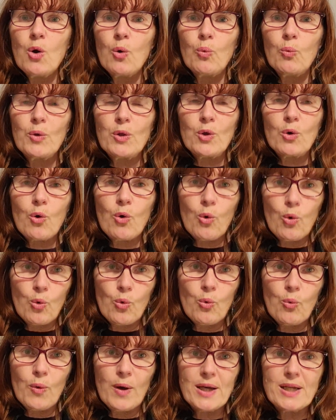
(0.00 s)
We
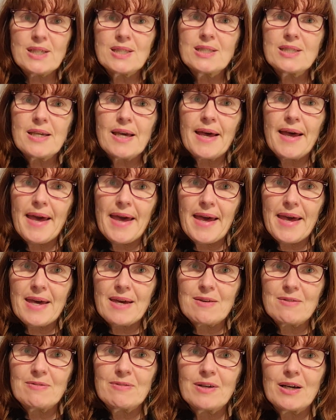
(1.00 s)
always
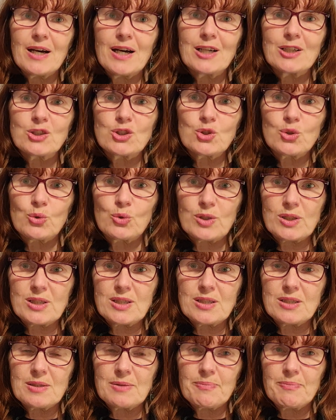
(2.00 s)
have a
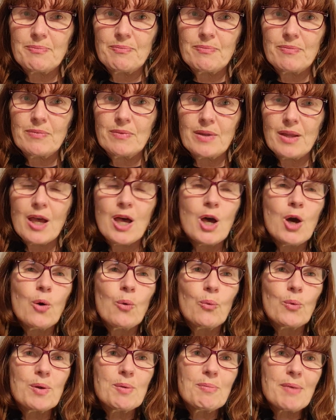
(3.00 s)
choice.
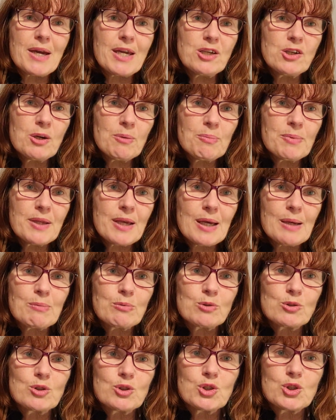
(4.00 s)
We may not be
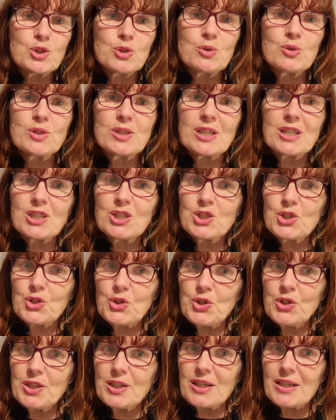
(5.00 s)
able to choose
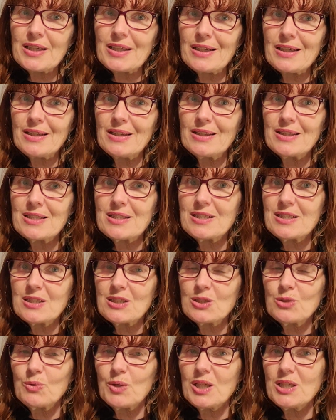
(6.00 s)
externally the
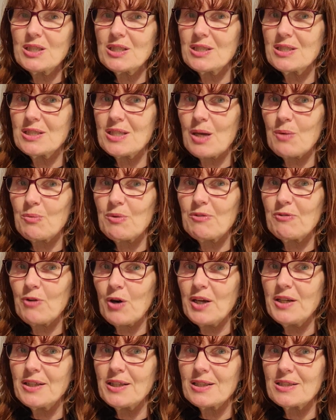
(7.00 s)
situations that we
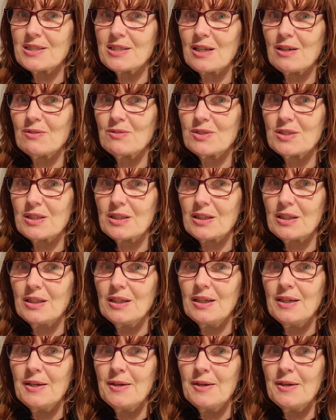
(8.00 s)
find ourselves in,